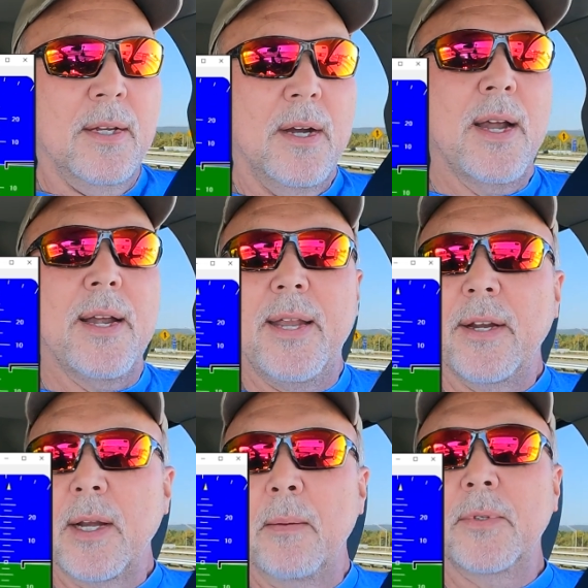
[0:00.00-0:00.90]
All right,
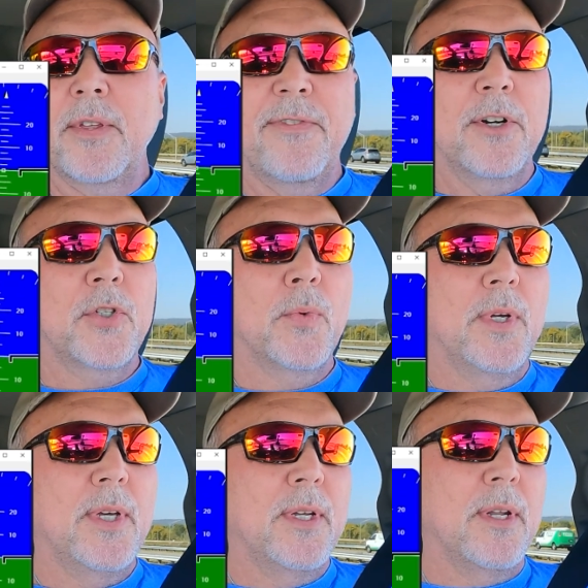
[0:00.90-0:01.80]
here comes the first
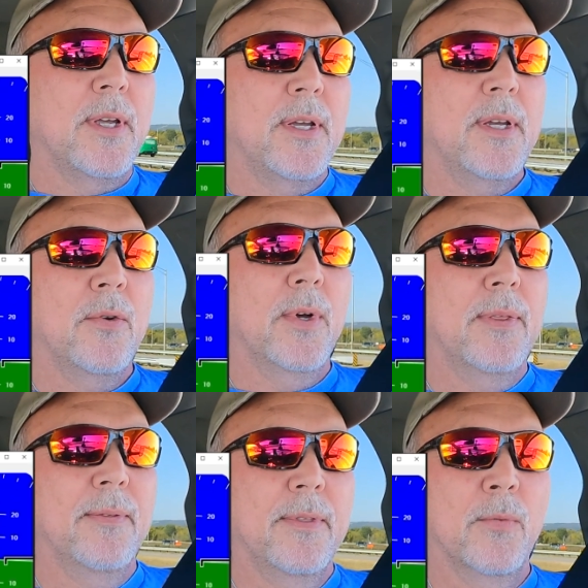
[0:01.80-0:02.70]
one.
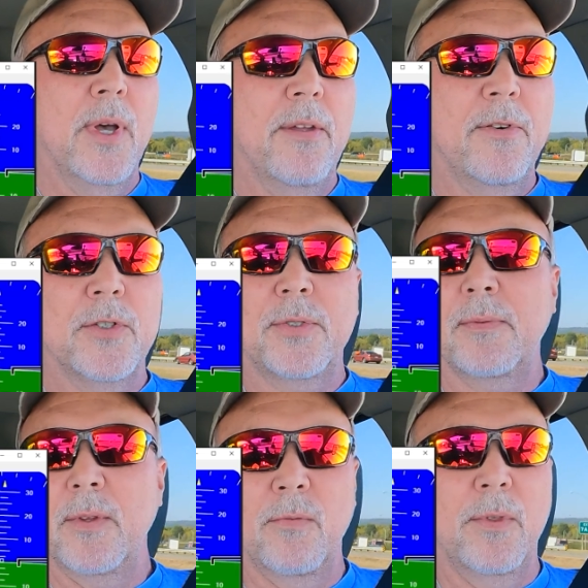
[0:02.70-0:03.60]
Well,
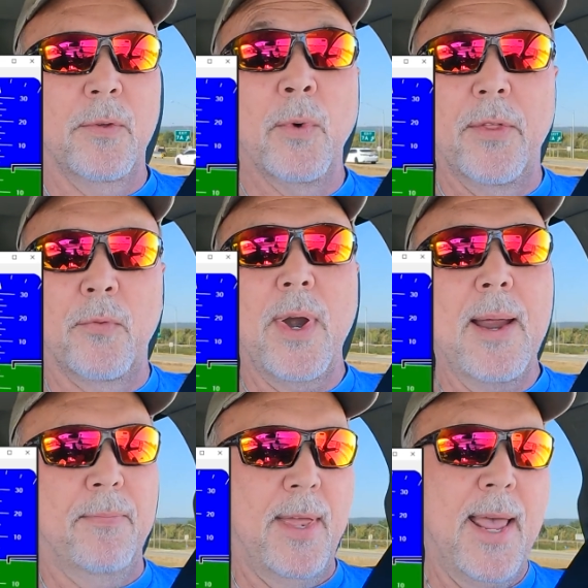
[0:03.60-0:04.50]
the
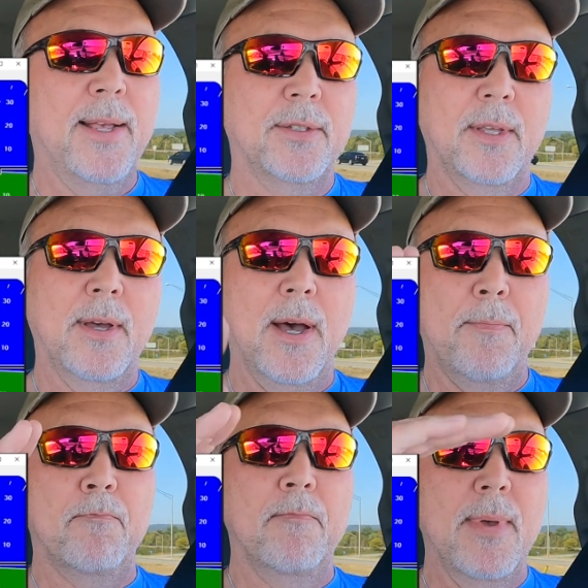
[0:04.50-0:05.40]
ramp that has the
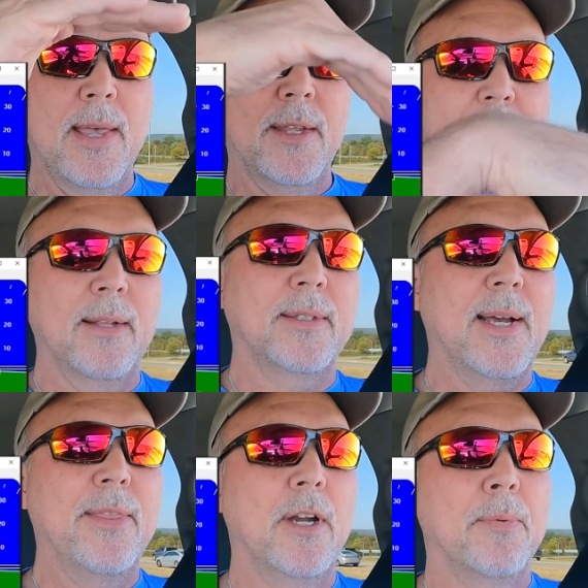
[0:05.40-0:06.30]
up and the down
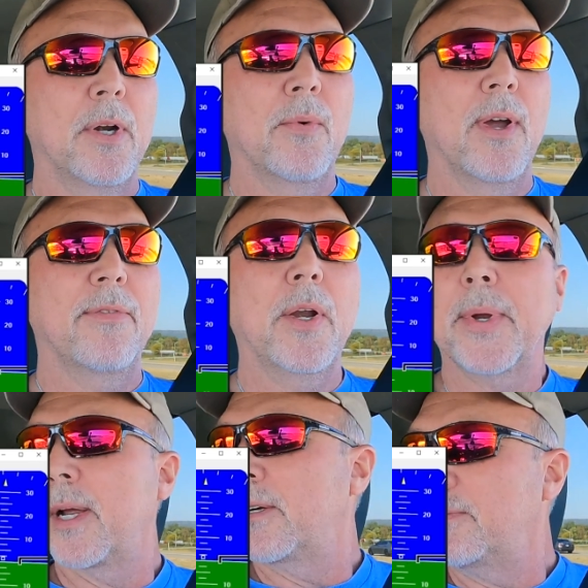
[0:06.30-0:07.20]
side that are pretty rough. Here
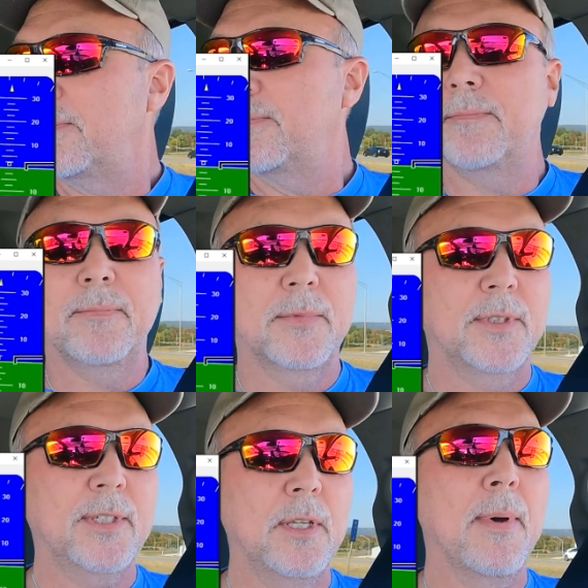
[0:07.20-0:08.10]
we go.
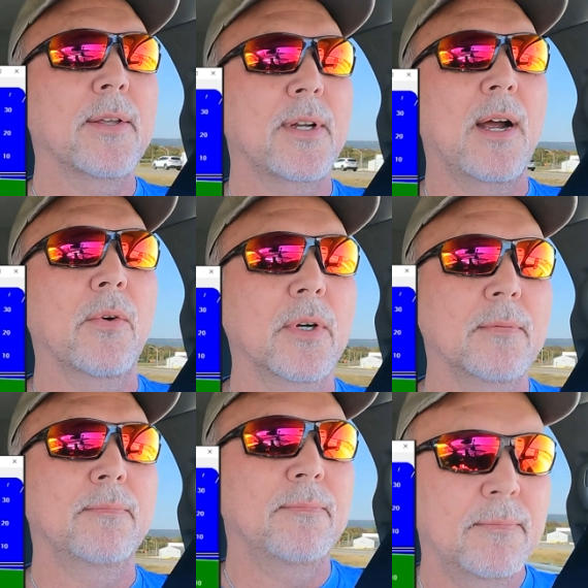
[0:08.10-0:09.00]
60 miles an hour.
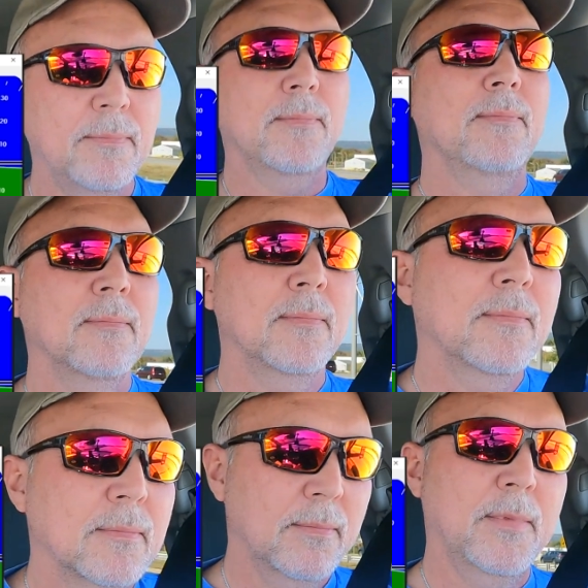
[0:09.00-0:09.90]

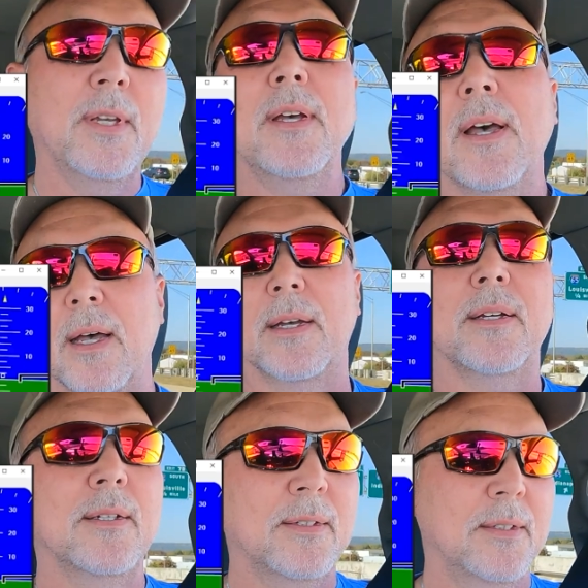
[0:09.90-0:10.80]

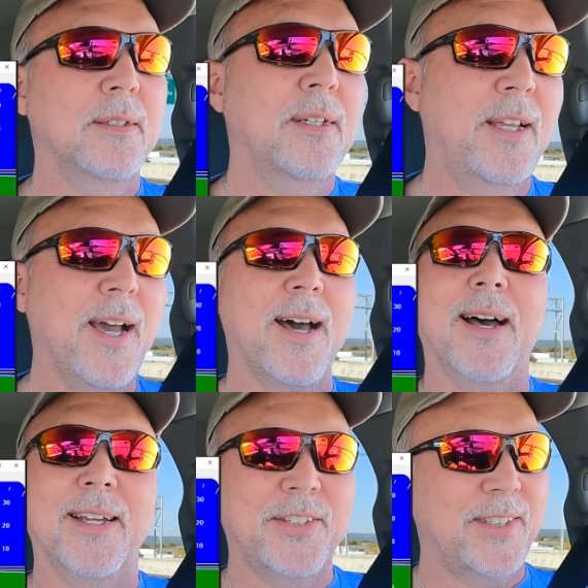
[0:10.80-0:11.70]

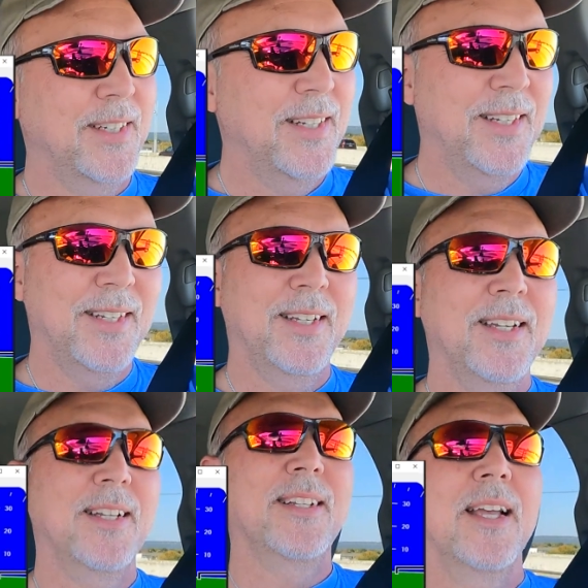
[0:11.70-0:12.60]
Gosh.
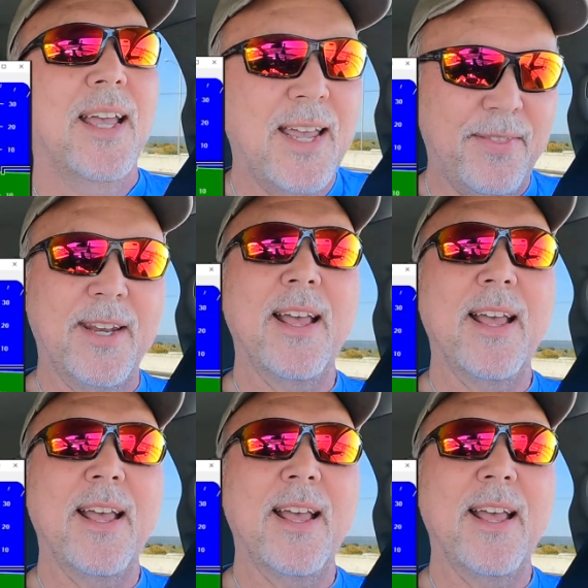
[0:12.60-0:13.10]
And the